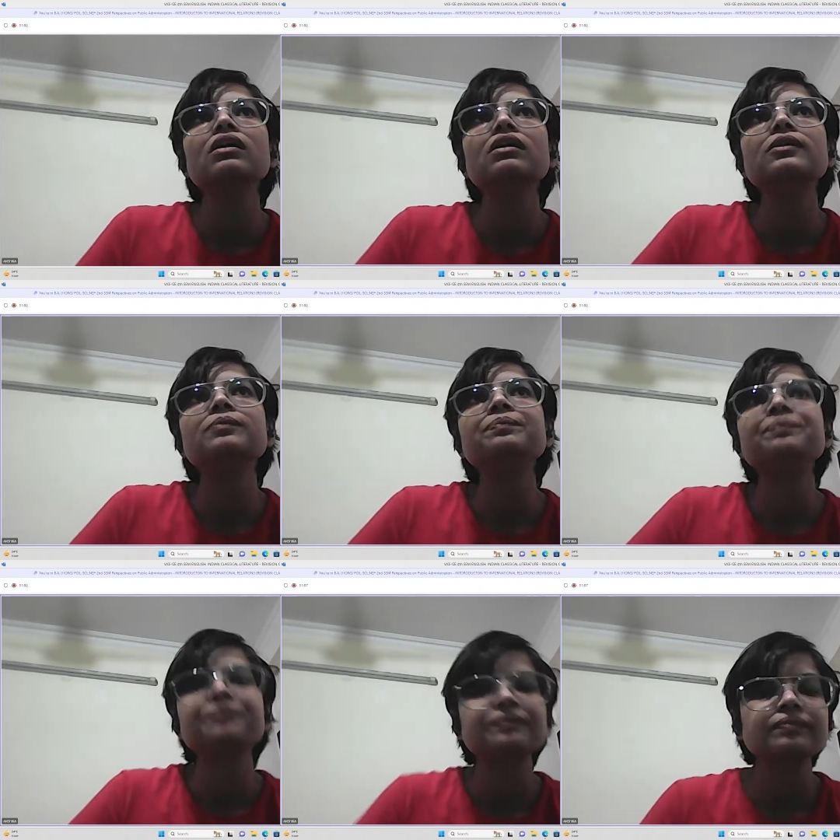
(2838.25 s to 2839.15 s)

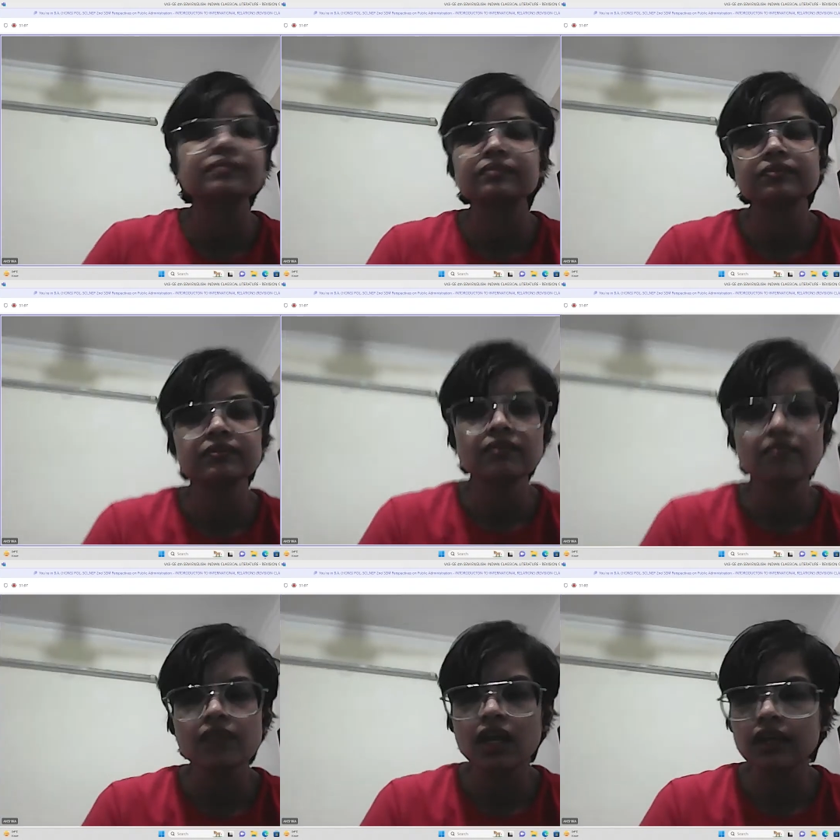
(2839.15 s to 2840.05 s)
Um,
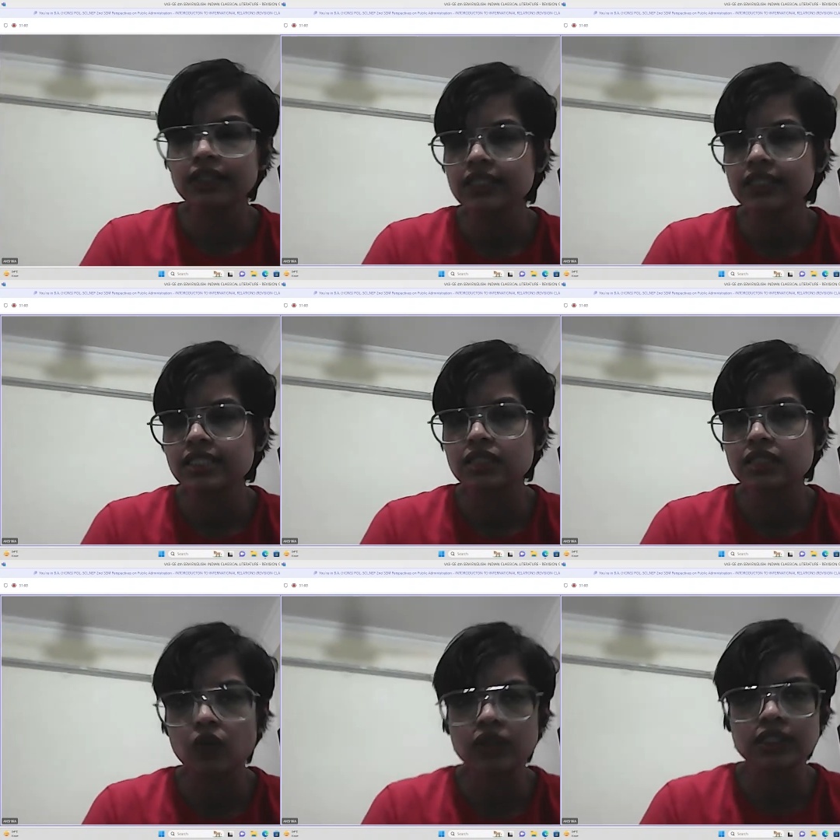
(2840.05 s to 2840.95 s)
I think this
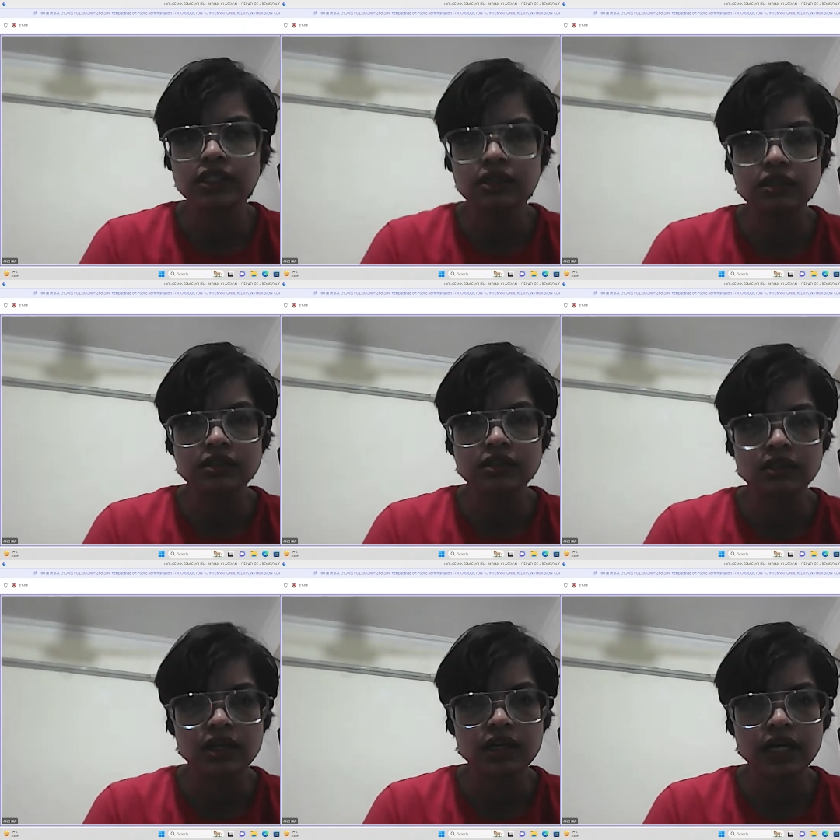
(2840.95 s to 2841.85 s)
is what
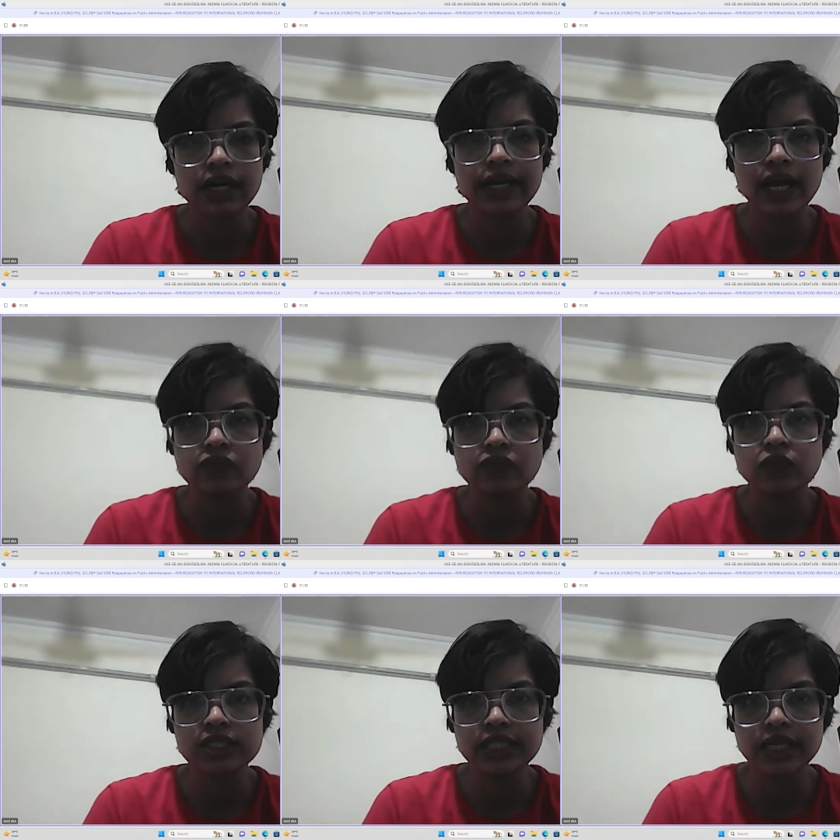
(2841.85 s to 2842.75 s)
I have
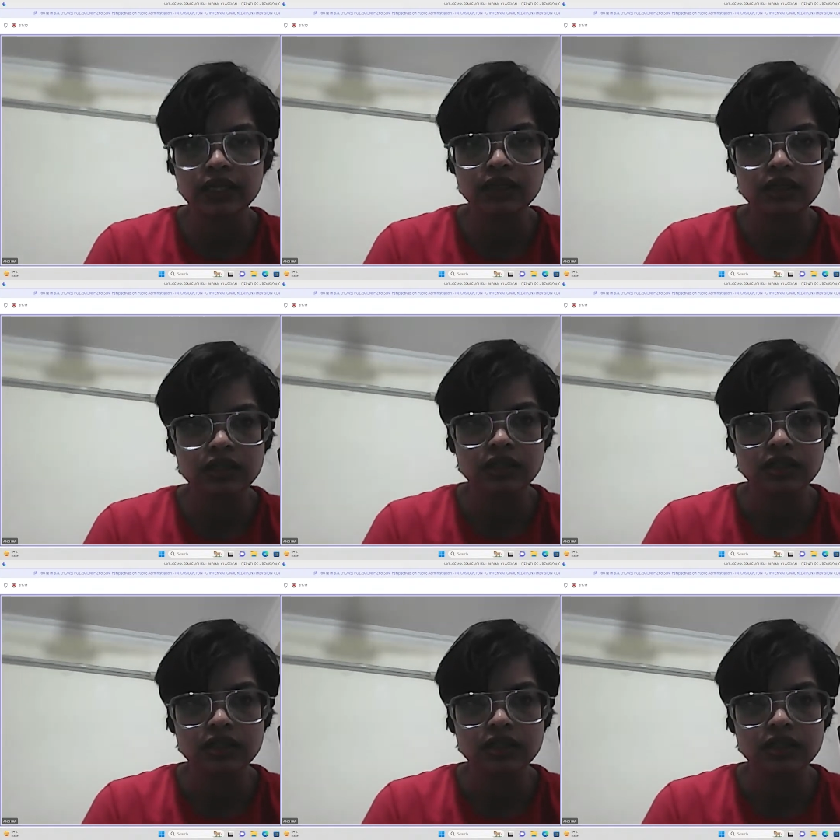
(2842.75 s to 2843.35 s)
to say